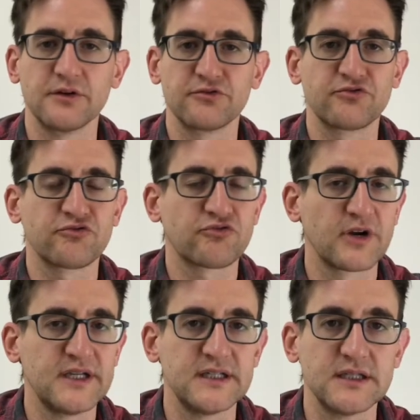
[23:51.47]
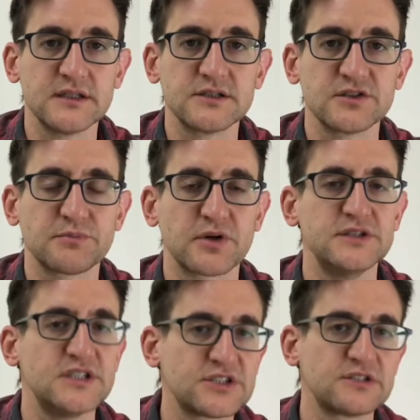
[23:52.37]
frightening, just
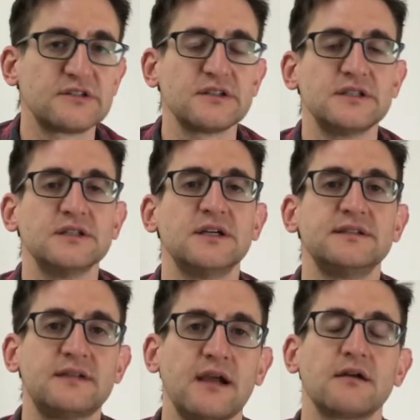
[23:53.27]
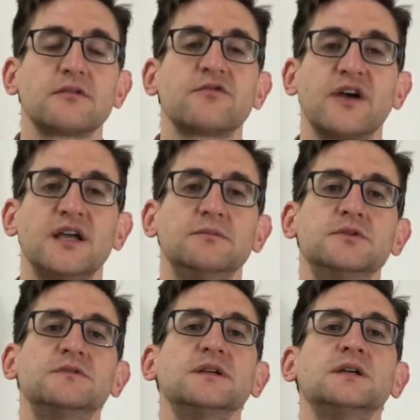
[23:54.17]
perniciously terrifying
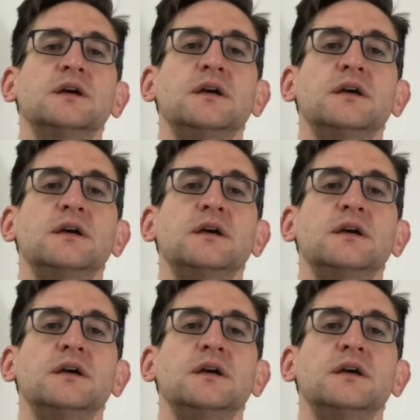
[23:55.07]
movie.